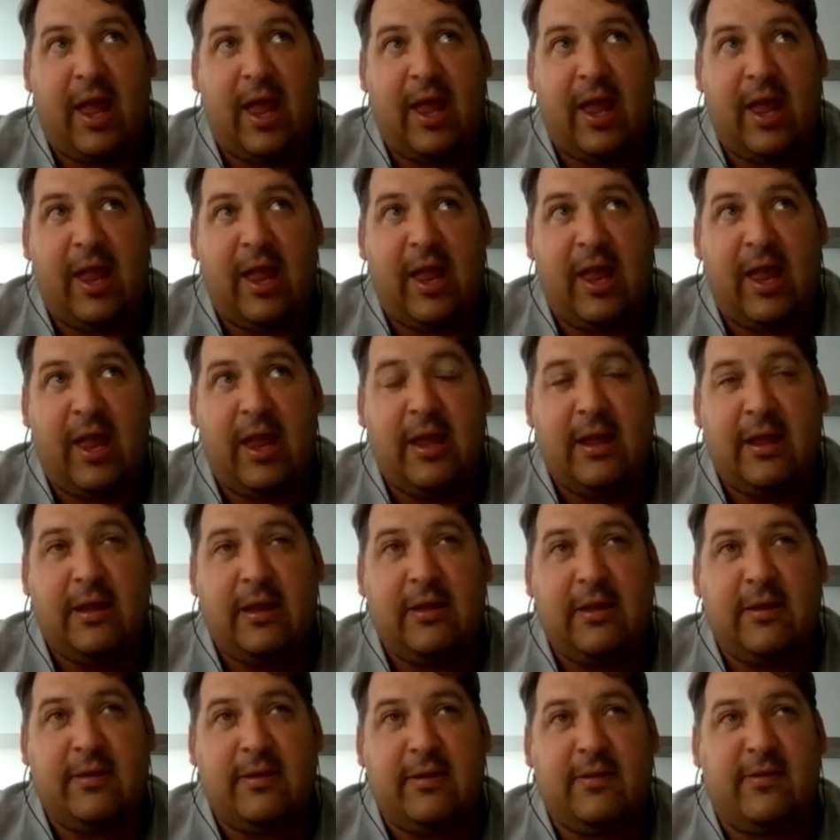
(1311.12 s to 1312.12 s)

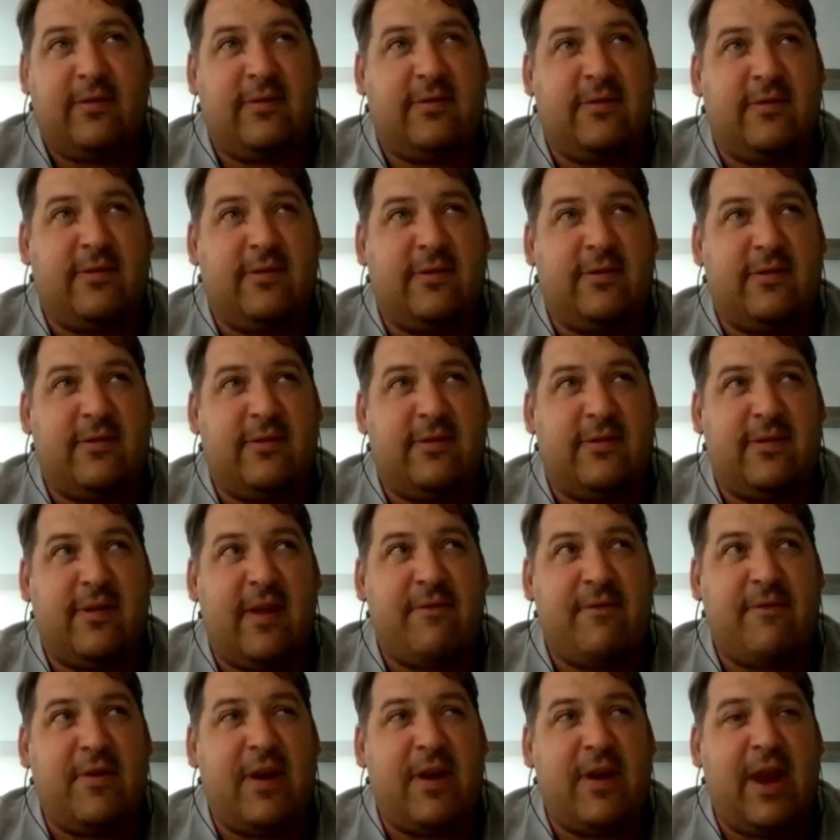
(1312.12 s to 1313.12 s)
a
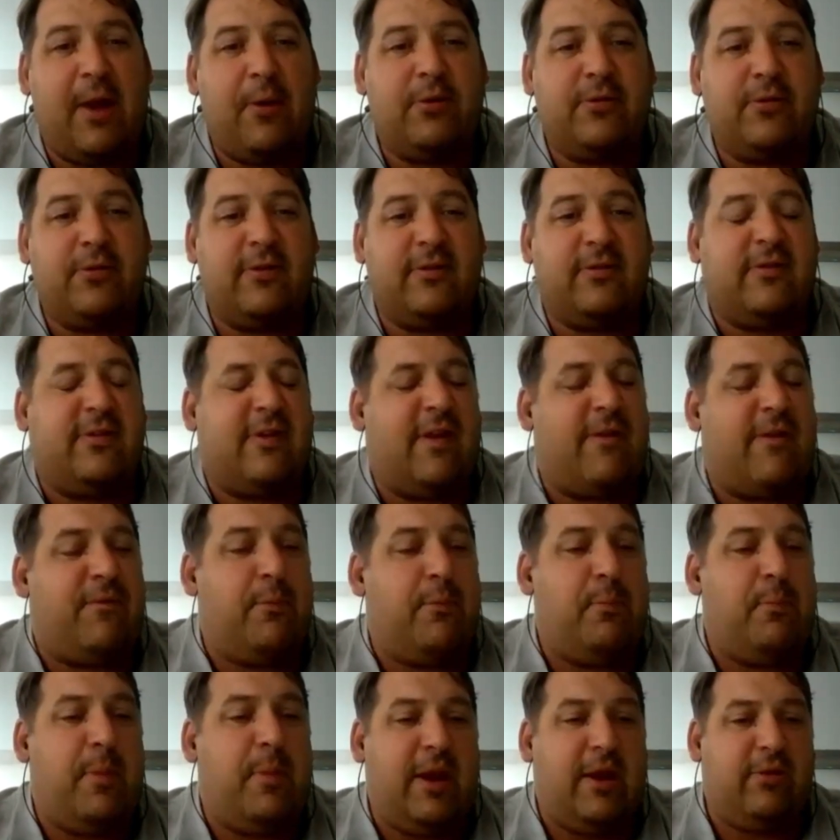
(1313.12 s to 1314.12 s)
7 hours and
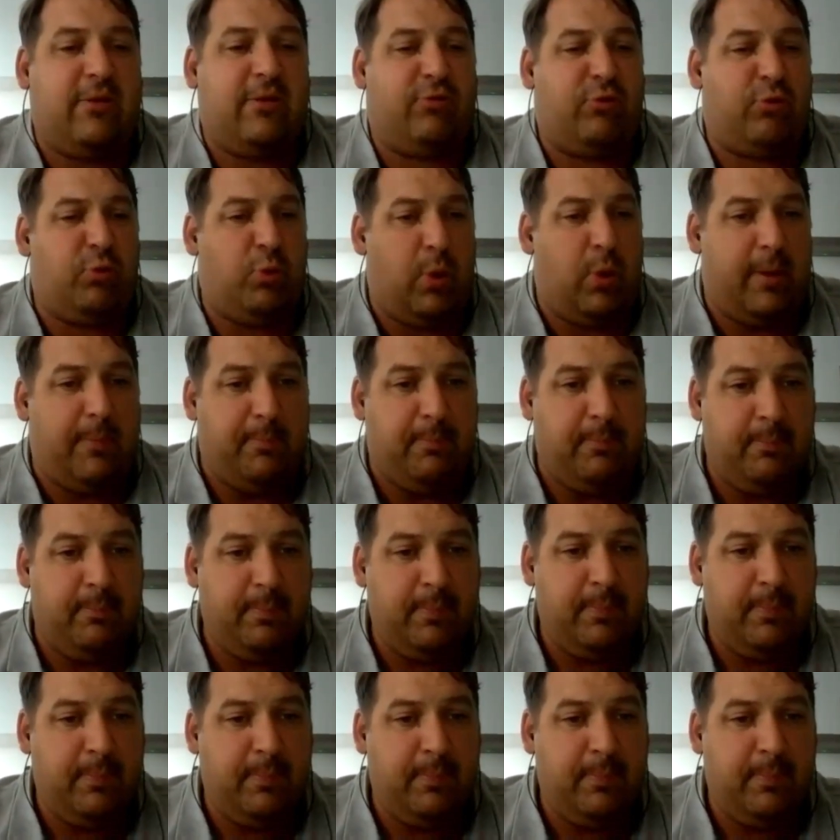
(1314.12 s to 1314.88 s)
7 minutes swim,